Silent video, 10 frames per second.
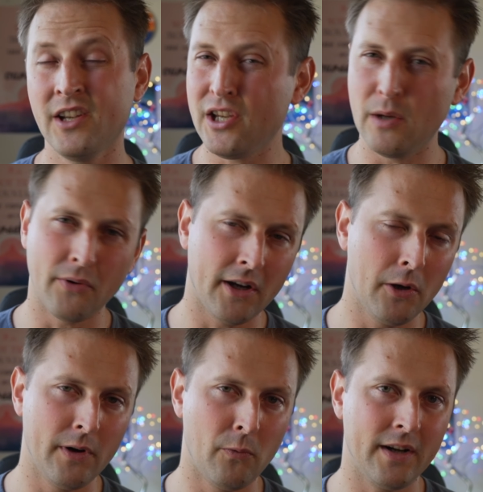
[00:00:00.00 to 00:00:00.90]
you probably
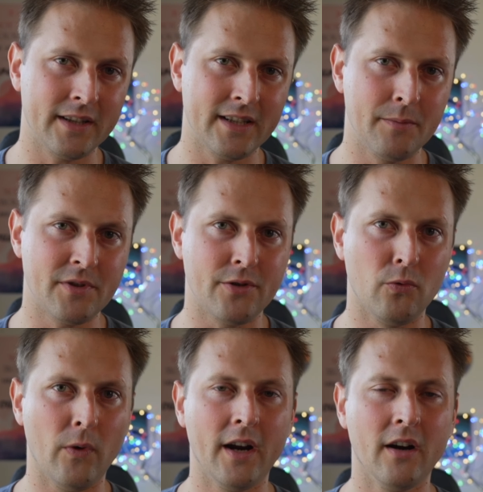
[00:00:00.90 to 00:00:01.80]
wouldn't want them to
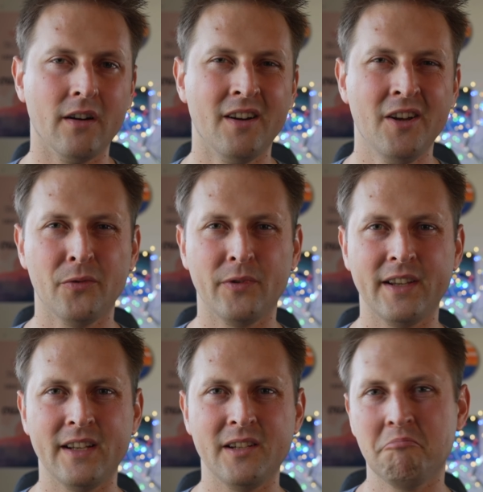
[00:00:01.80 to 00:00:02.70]
wear
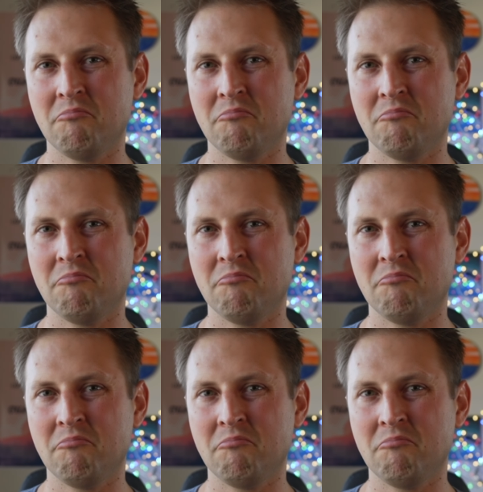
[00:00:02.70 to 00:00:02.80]
really